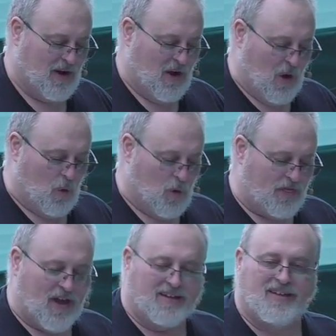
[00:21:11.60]
They will pull you
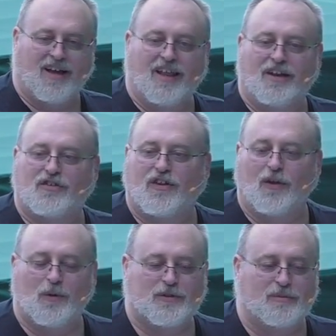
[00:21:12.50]
over to the side and,
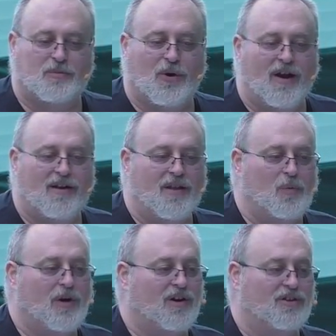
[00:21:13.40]
and, and meet with
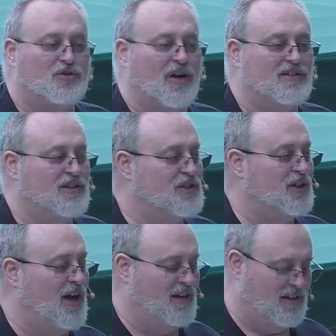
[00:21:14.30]
you. And we can
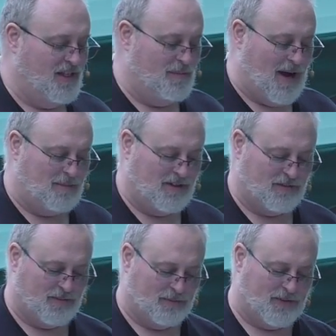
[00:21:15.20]
do it, as I said,
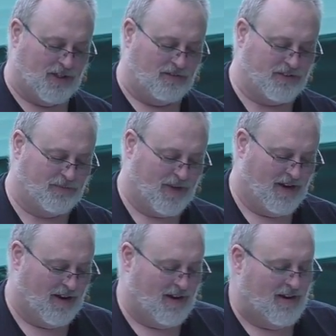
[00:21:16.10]
as long as I'm here.
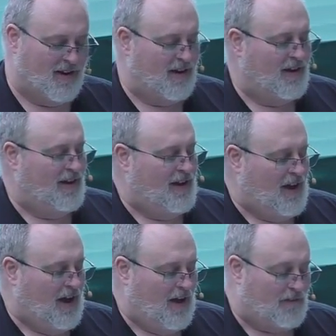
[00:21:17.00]
I'll say as long as
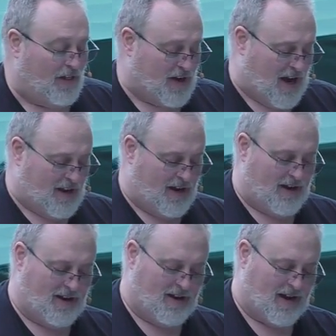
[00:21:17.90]
people want to get baptized,
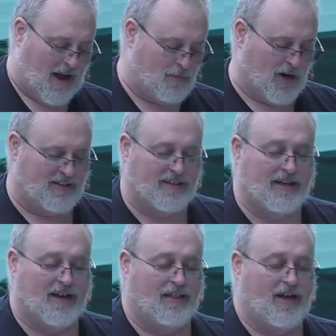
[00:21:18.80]
it's, it's
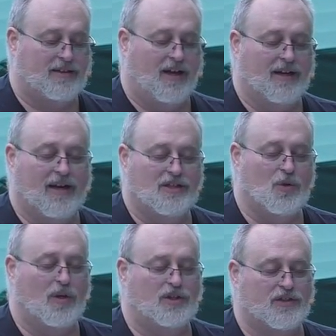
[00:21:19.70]
God's will,
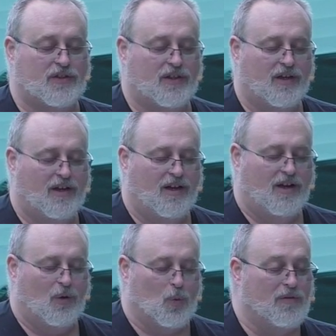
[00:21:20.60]
and we will do it.
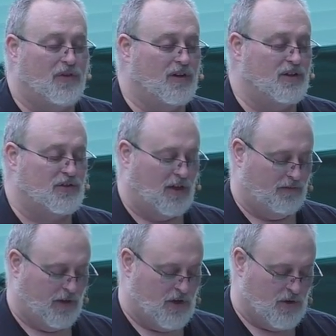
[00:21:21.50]
So
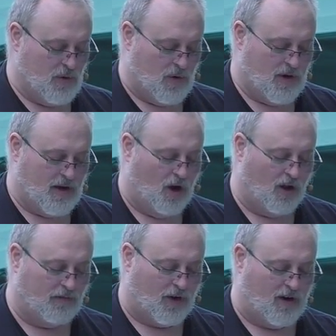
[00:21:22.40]
with that, uh, let us
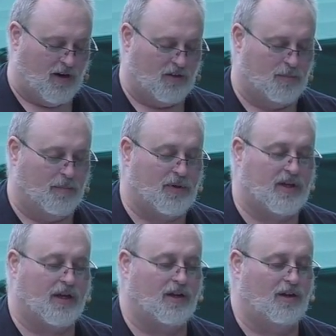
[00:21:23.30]
close in prayer, and
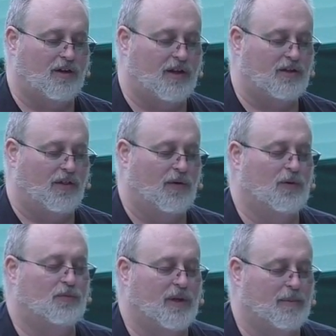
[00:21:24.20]
then we're going to
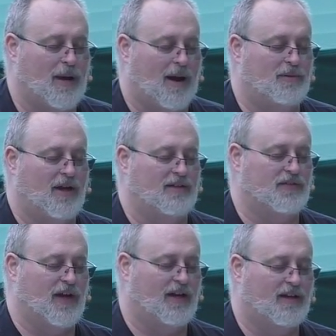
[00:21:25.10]
transition on into the
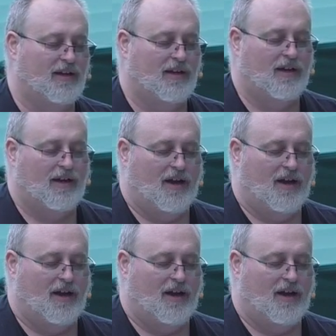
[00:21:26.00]
baptisms themselves.